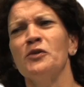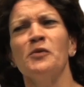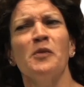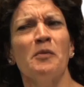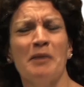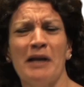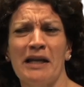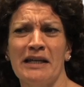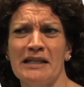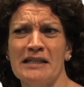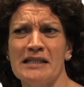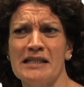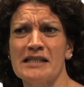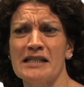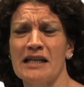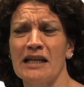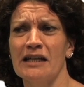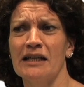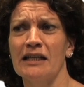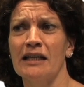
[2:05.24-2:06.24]
you were planning to
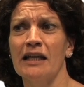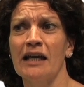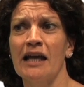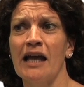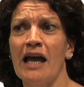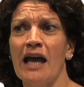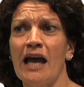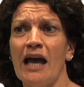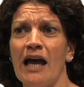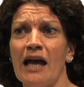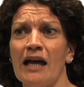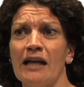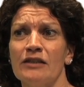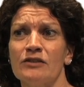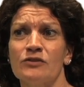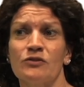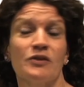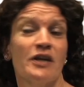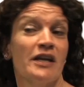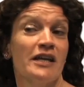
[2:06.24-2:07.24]
take
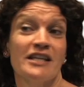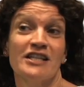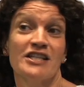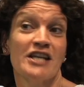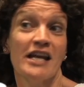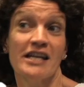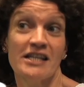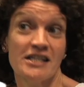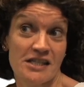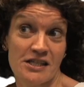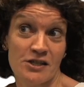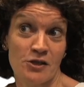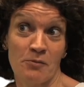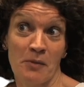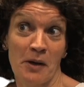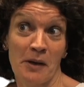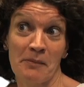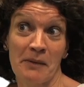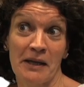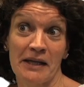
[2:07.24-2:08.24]
and on any changes you
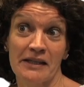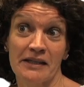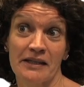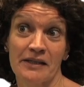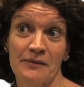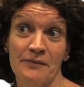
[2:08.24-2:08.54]
might make.